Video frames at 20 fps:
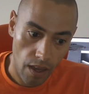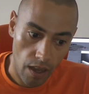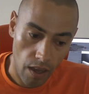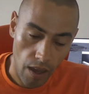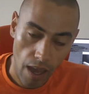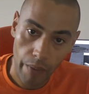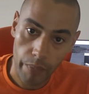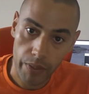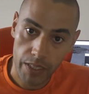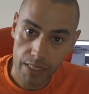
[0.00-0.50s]

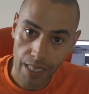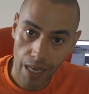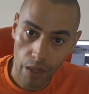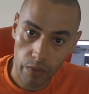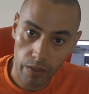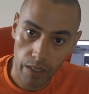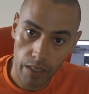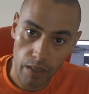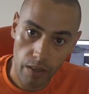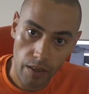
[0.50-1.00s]
how it
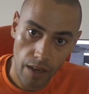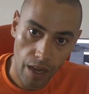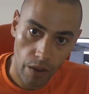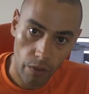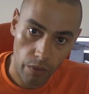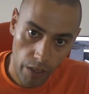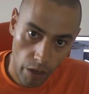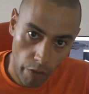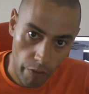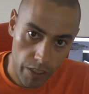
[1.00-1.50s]
sounded and how
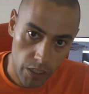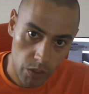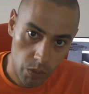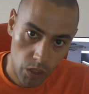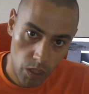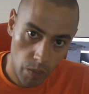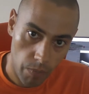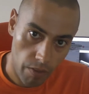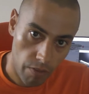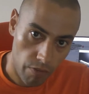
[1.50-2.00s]
the orange was
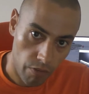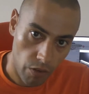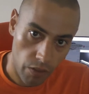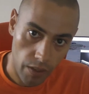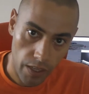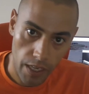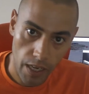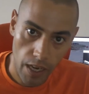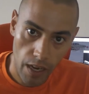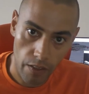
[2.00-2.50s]
coming through
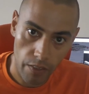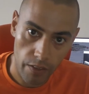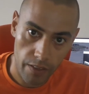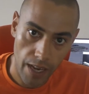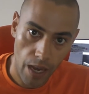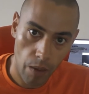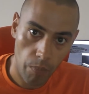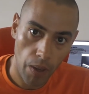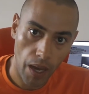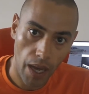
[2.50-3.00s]
the
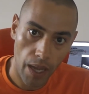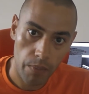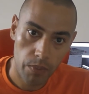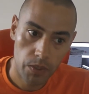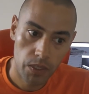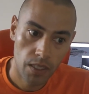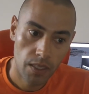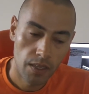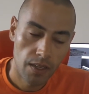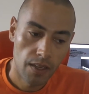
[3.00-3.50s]

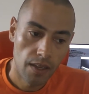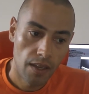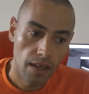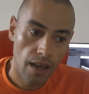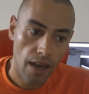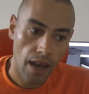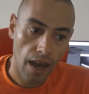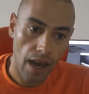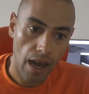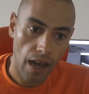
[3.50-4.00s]
downpipes.
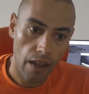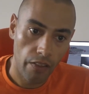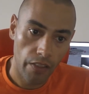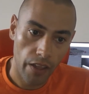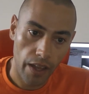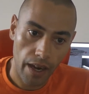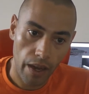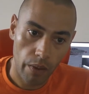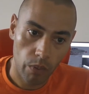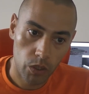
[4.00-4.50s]
And
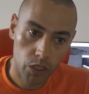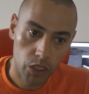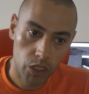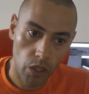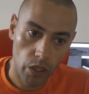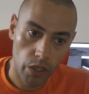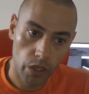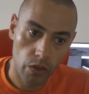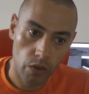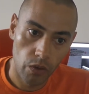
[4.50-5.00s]
then I will
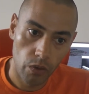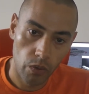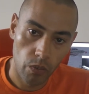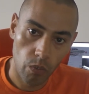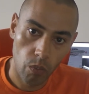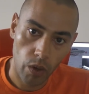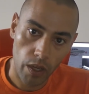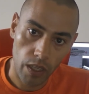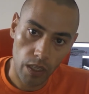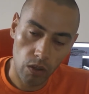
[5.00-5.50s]
show you
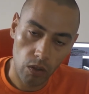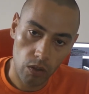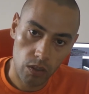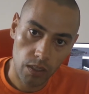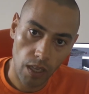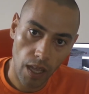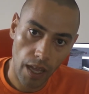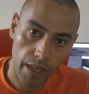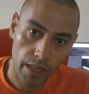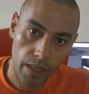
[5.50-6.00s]
what it looks
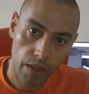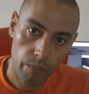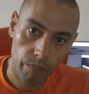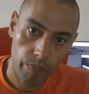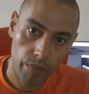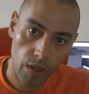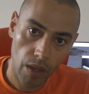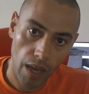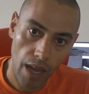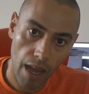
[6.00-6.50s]
like
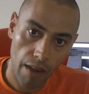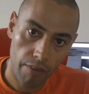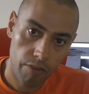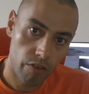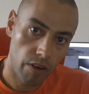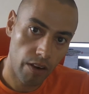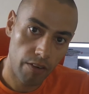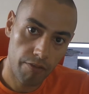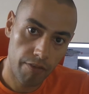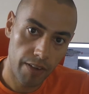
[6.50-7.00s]

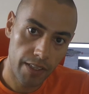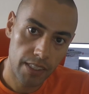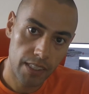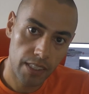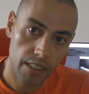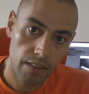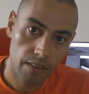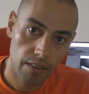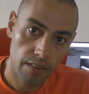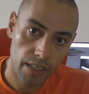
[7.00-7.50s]
after I'd
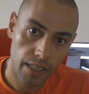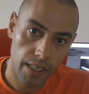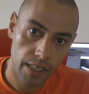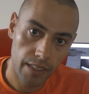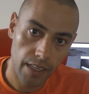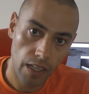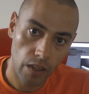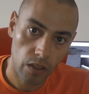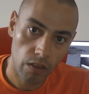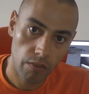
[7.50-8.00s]
fitted the
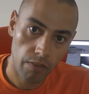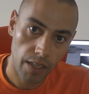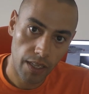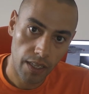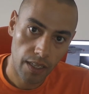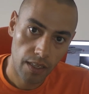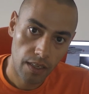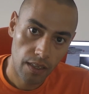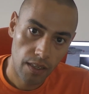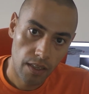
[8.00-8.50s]

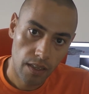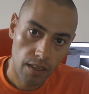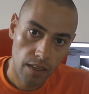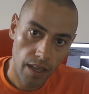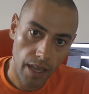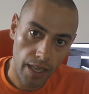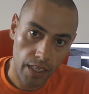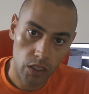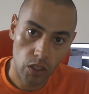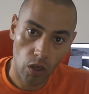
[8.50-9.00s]
Delkevic
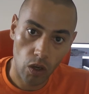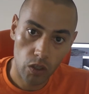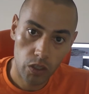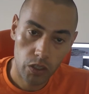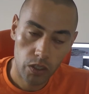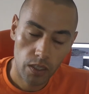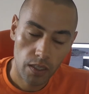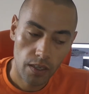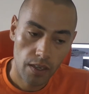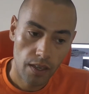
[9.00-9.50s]
exhaust.